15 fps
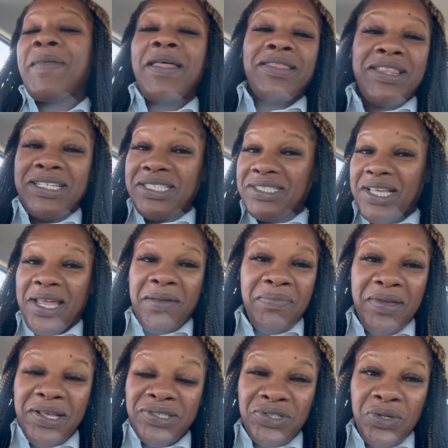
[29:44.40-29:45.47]
This is going to
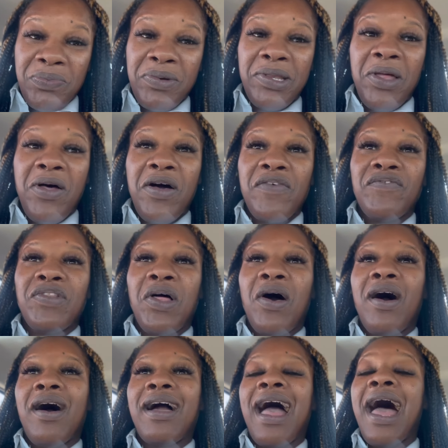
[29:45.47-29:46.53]
be a super long
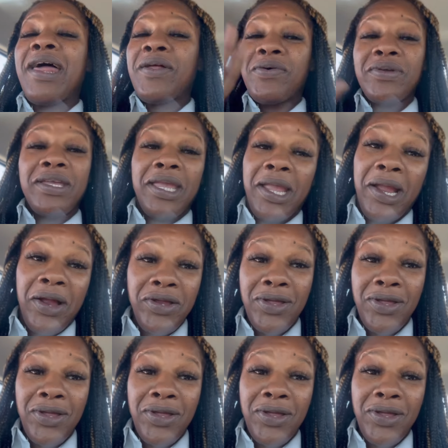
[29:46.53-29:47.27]
vlog. I don't care.